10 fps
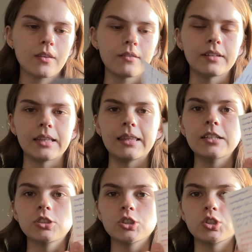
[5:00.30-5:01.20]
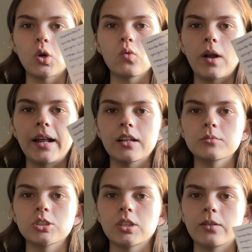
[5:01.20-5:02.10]
like these are so random,
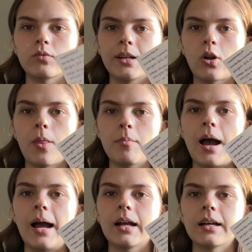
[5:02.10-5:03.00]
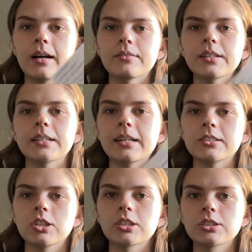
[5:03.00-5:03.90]
just like written on the back of an
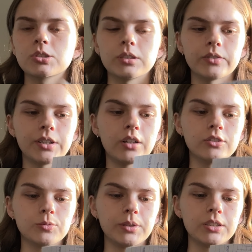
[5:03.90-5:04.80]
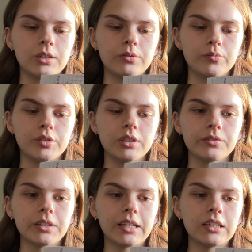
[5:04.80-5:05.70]
index card in two different colors because they're from two
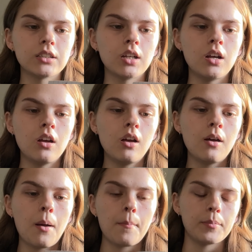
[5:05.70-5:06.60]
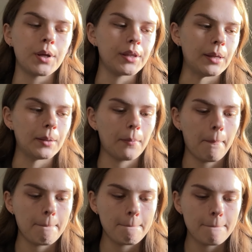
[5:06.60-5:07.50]
different days. But like,
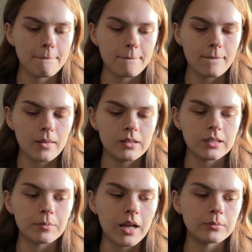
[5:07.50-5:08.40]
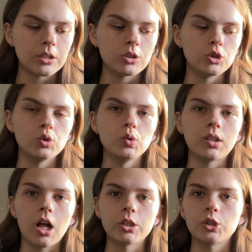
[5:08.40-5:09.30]
sometimes I'll do
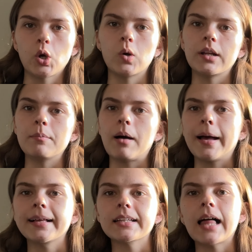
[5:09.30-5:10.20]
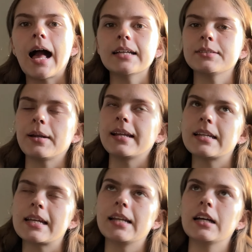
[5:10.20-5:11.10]
color coded by class when I need
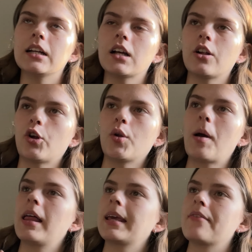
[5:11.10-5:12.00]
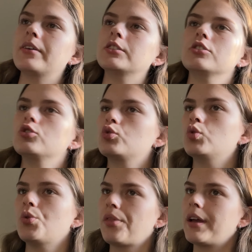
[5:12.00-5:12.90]
to get done, color coded by like if it's a
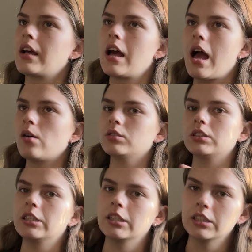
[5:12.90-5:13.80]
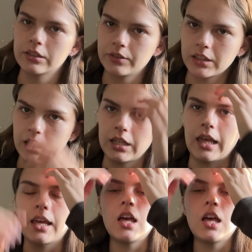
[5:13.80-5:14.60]
school thing, a house thing, a different thing. Like